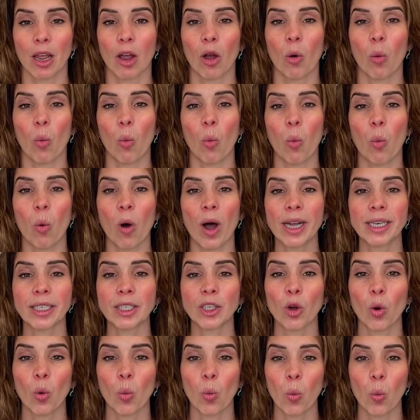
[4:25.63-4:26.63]
What
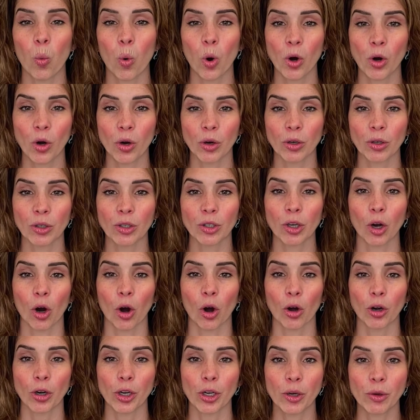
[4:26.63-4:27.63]
words
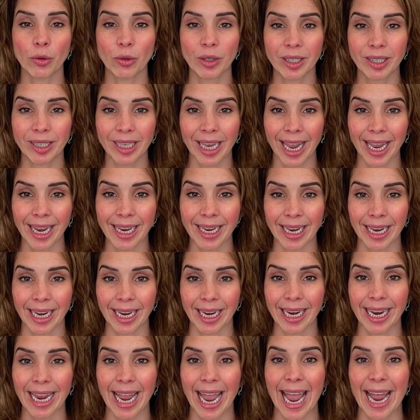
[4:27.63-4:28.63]
are you
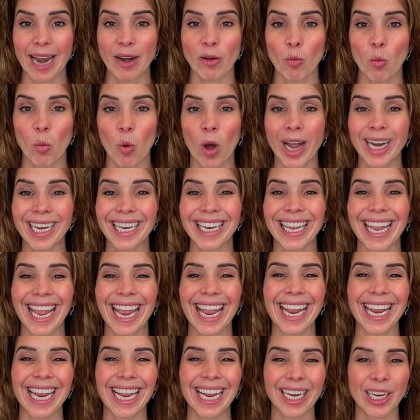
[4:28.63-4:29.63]
saying and what
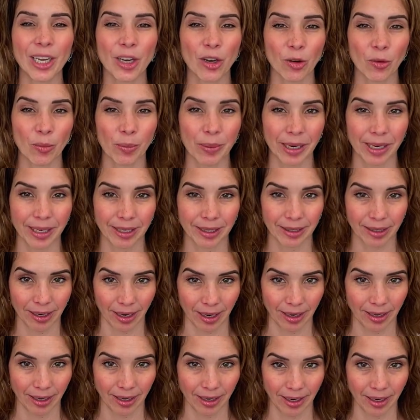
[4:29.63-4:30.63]
can you be
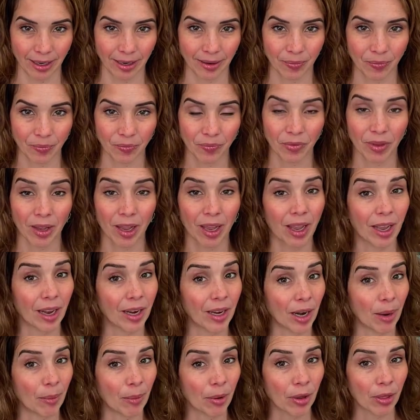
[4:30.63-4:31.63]
saying?
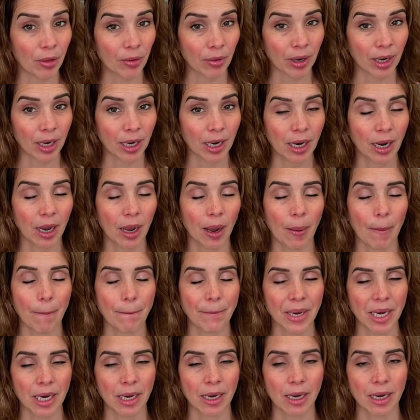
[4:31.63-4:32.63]
Number 3,
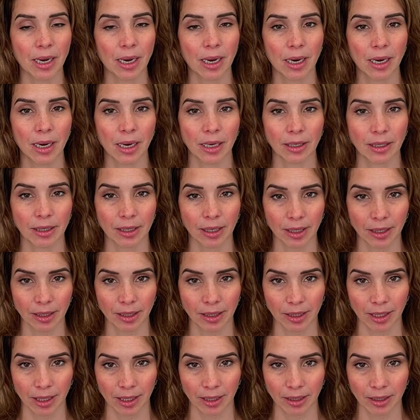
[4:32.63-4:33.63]
be
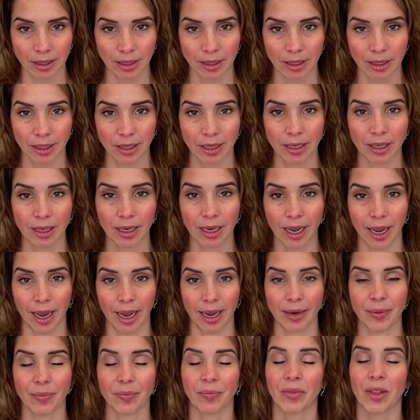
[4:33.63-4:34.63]
consistent. Okay,
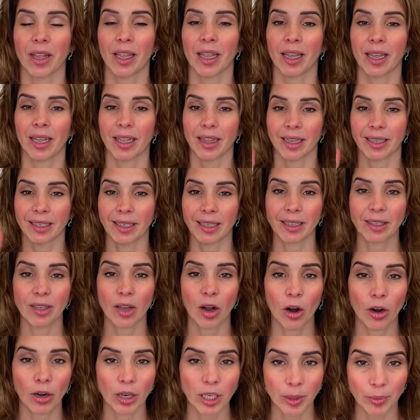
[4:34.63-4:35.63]
this is the
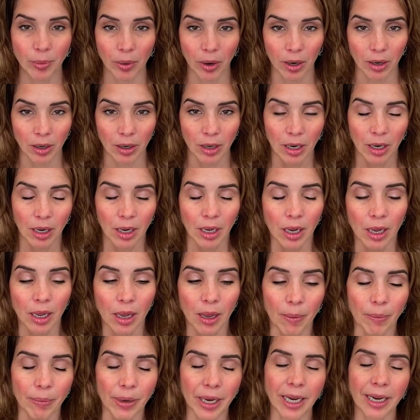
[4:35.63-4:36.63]
hardest part.
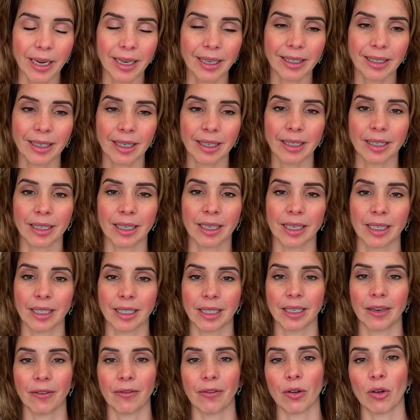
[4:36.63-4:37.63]
Being consistent is
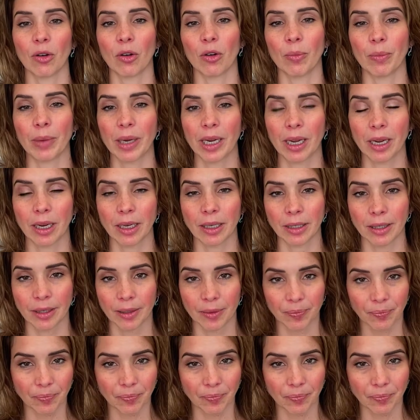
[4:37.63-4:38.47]
difficult because